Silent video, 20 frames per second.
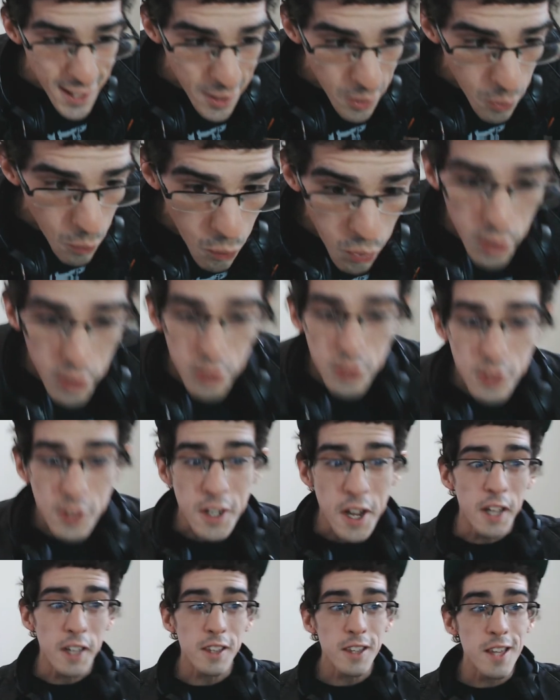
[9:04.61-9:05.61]
world
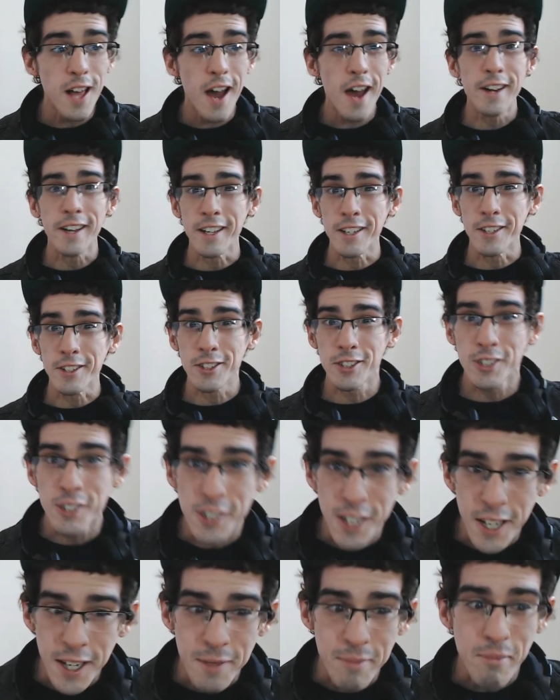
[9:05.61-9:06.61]
colliding
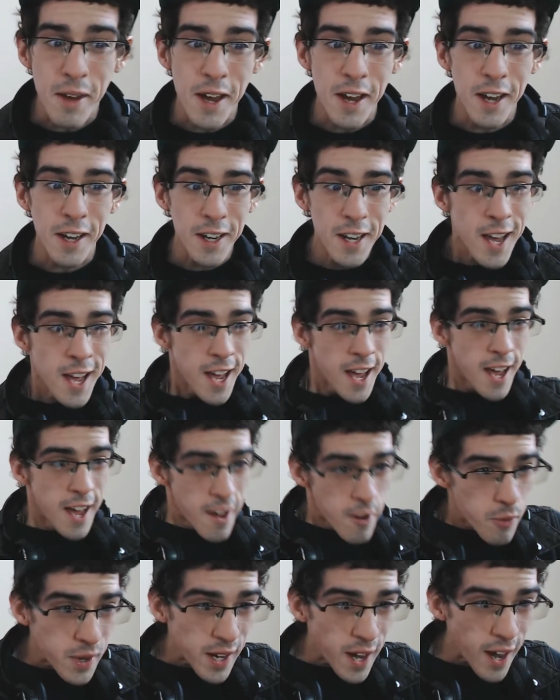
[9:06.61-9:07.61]
shit, man. We
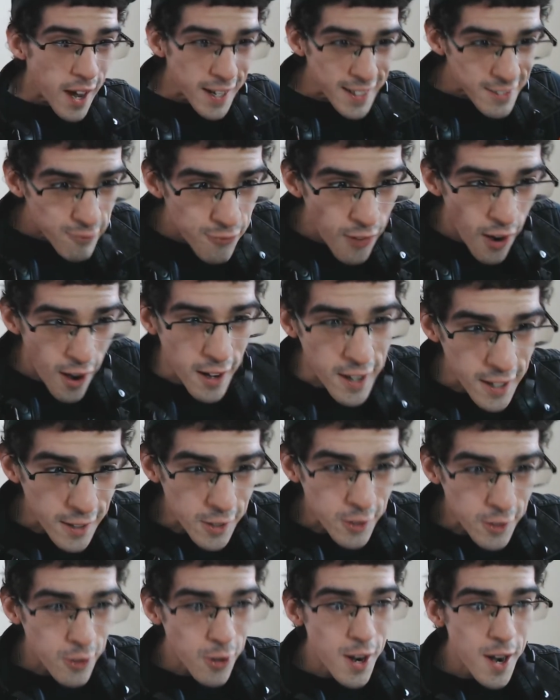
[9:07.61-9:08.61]
got fucking
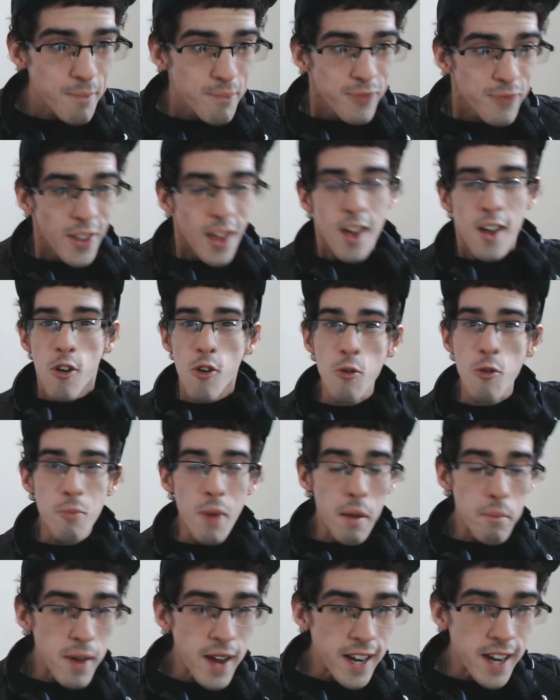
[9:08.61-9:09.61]
Crypt, who my
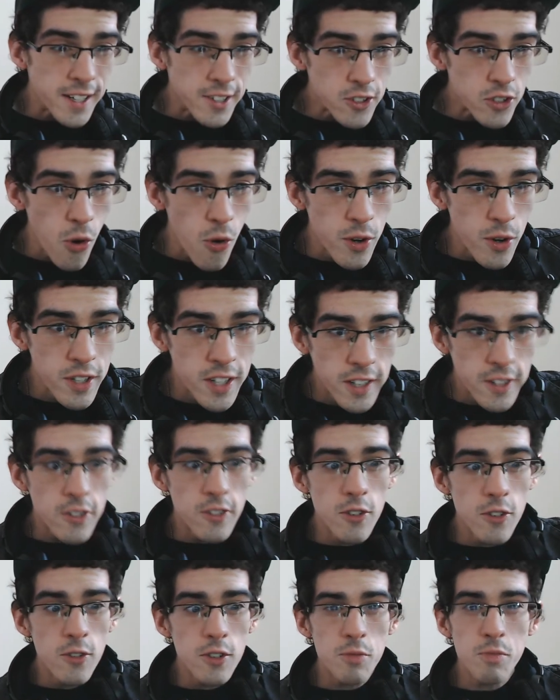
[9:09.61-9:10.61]
man Jordan introduced
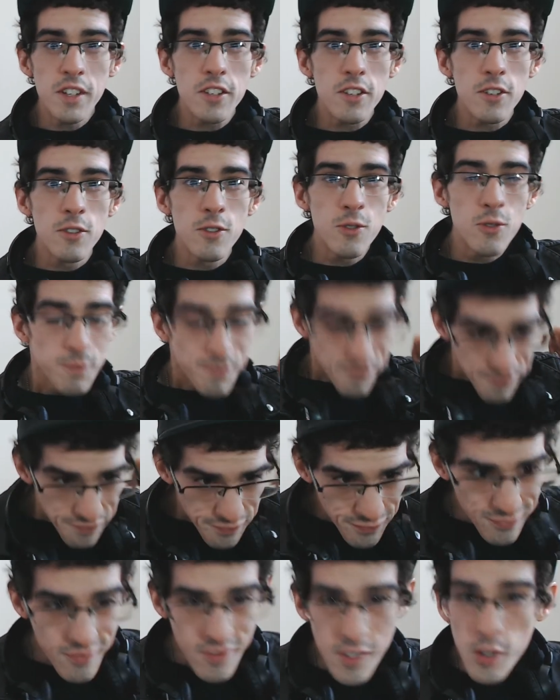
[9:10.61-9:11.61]
me to.
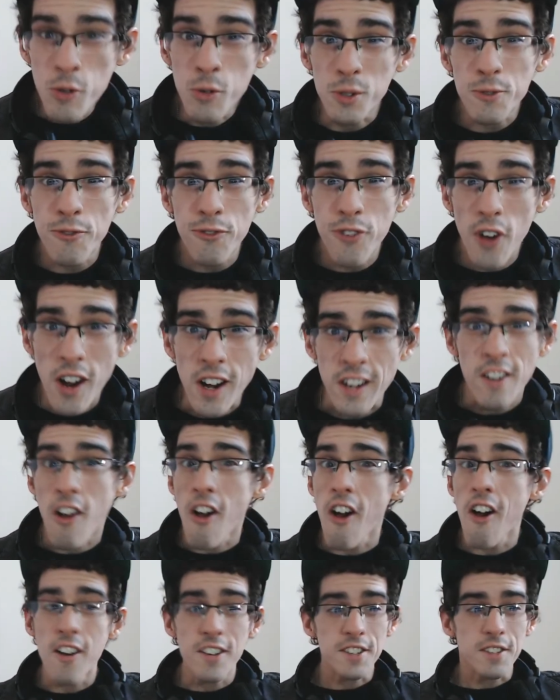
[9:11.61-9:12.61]
Who's fucking
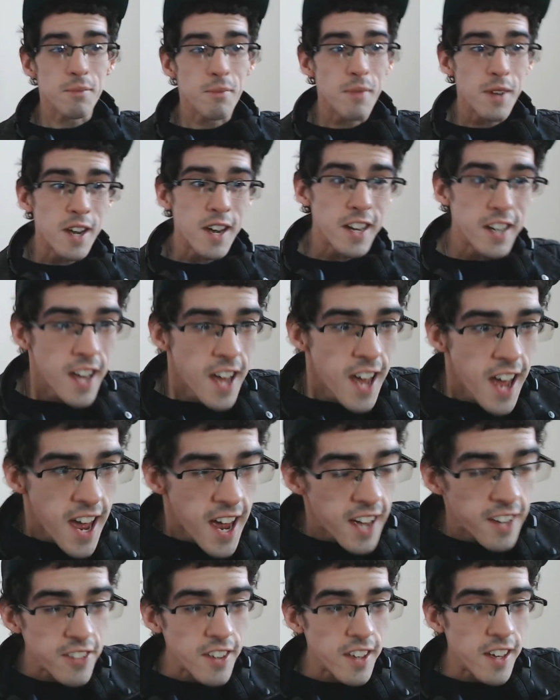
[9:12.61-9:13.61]
awesome, man. And
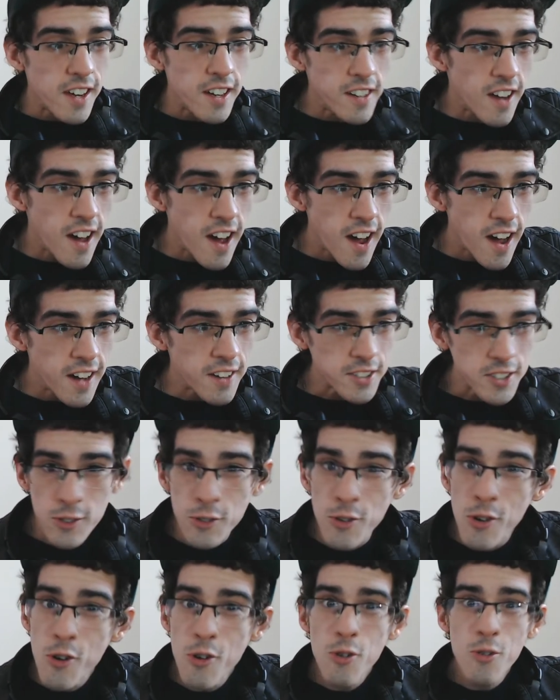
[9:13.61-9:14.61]
then
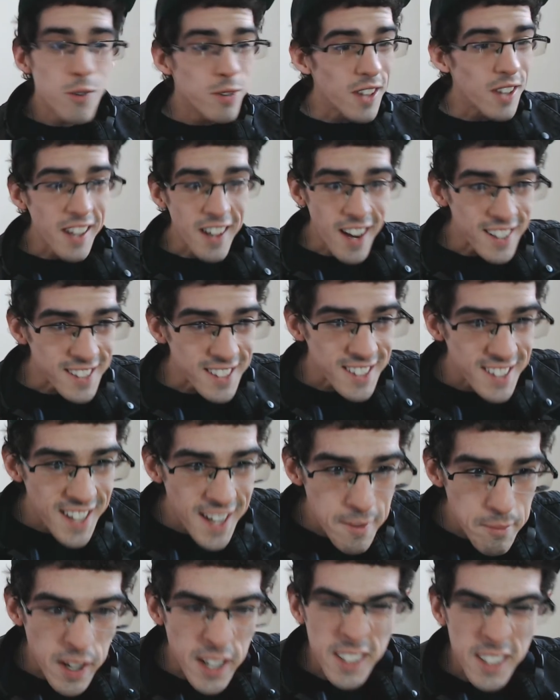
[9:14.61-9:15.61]
Scru, like I said,
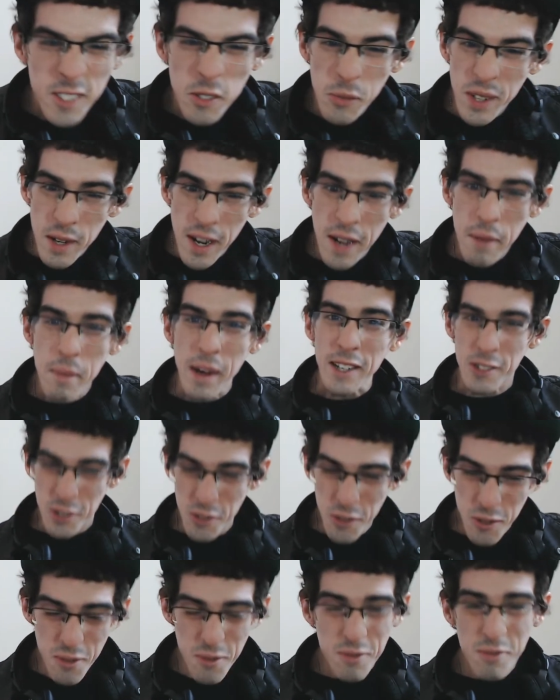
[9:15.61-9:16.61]
man. So we got my two
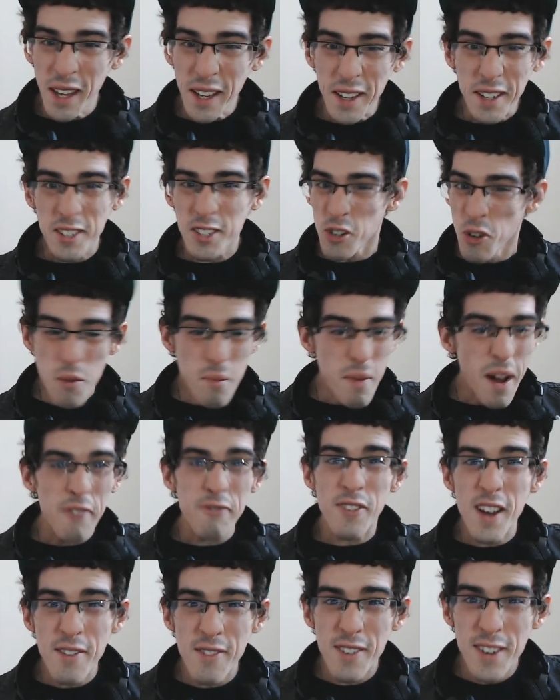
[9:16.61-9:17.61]
of my
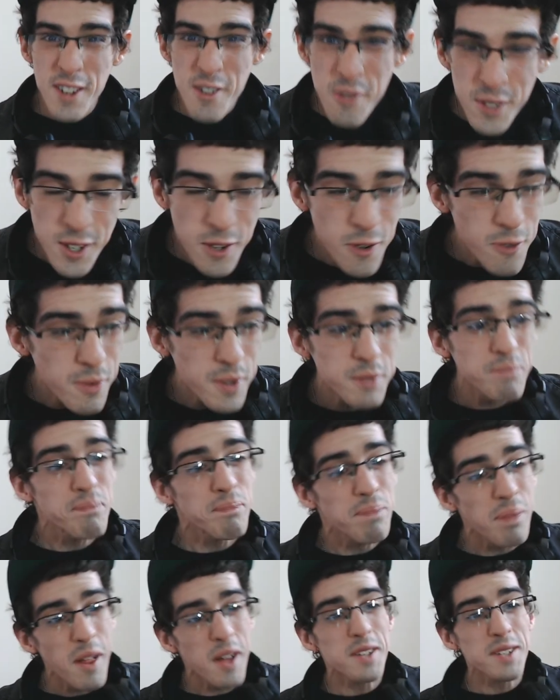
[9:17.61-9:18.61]
favorite YouTubers,
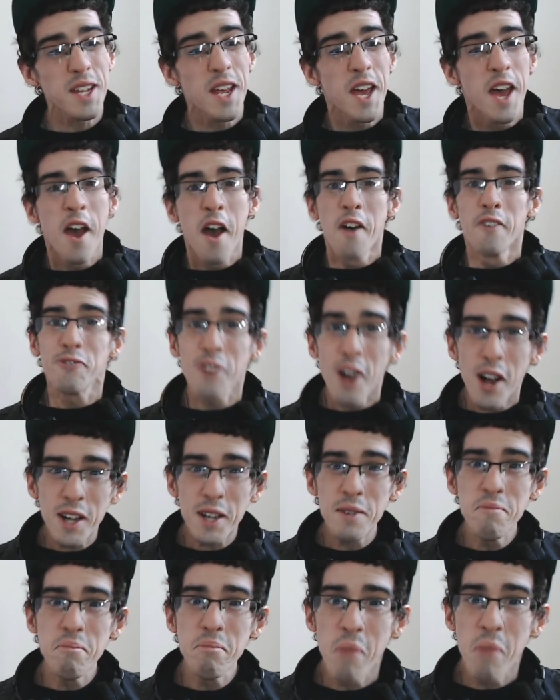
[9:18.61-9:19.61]
plus fucking
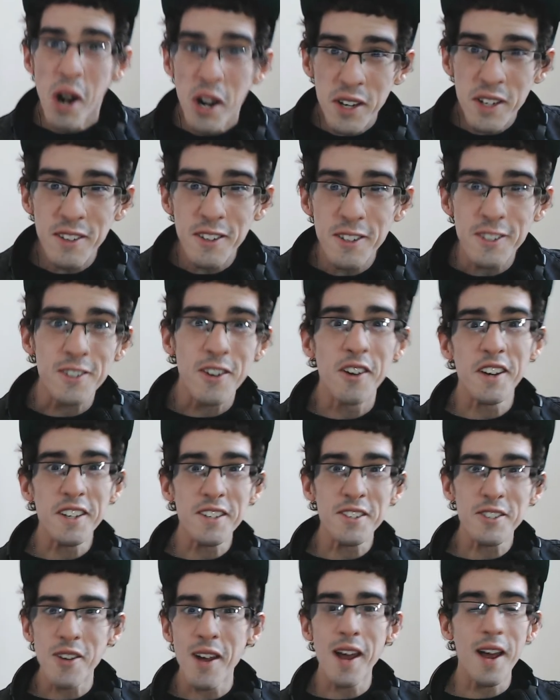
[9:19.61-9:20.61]
Merkules on a
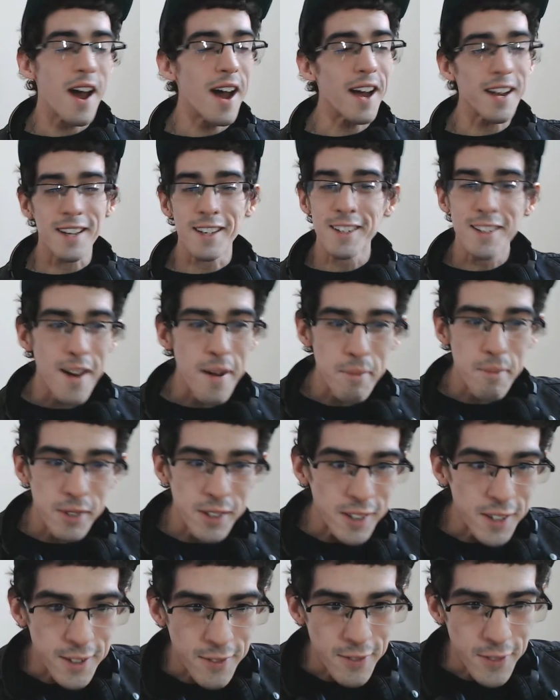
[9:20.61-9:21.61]
track. I cannot
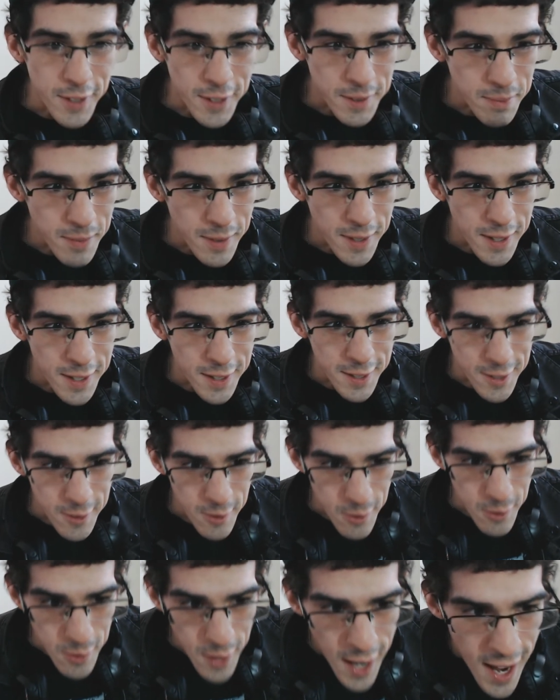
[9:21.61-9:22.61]
believe this, man. So
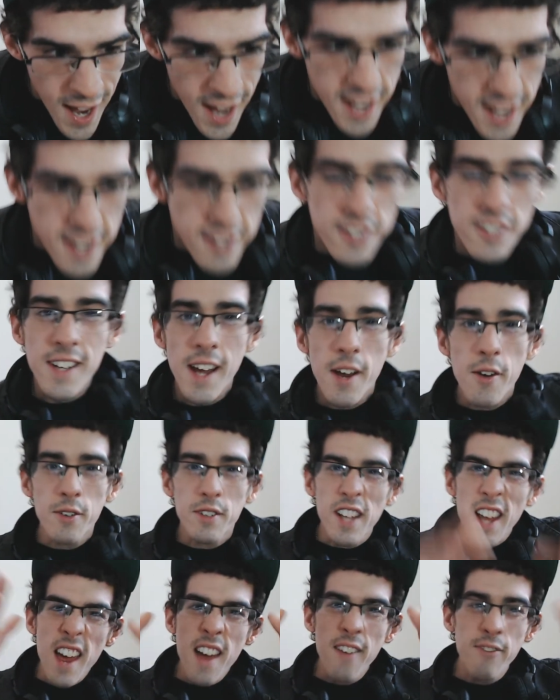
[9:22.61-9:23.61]
shout out
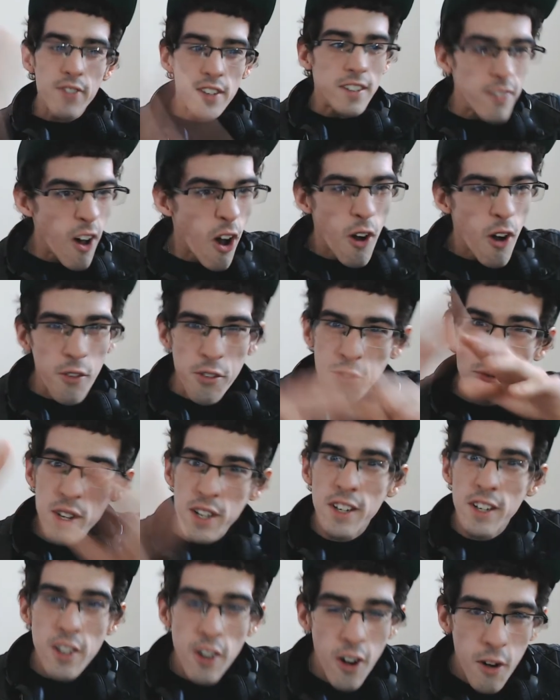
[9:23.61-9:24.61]
to all three of
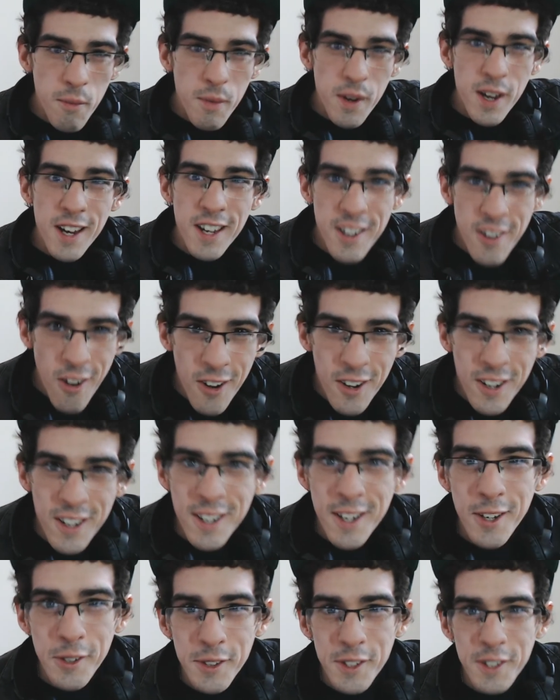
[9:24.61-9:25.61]
y'all, man. Y'all killed
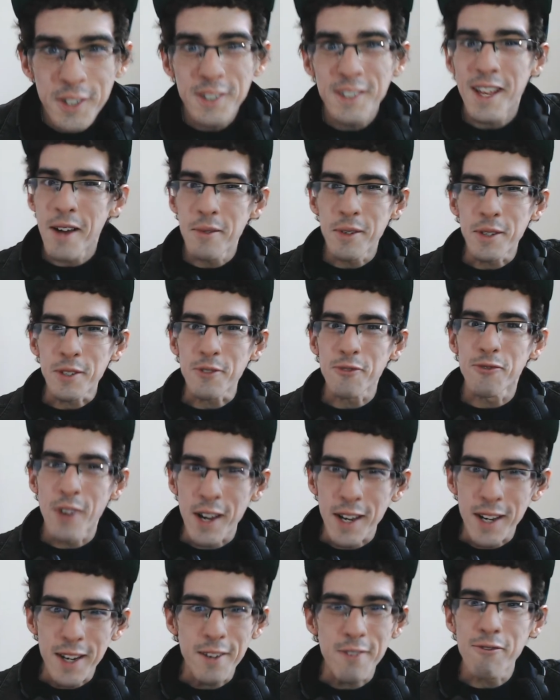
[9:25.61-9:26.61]
it. That was
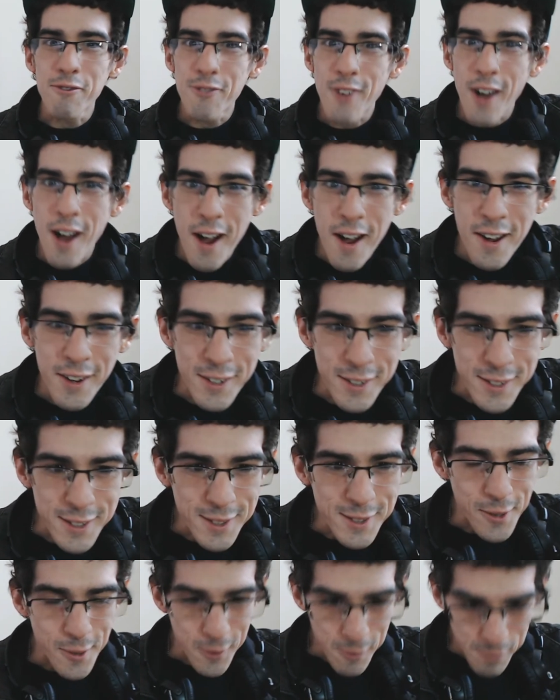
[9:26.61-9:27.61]
friggin' fire. So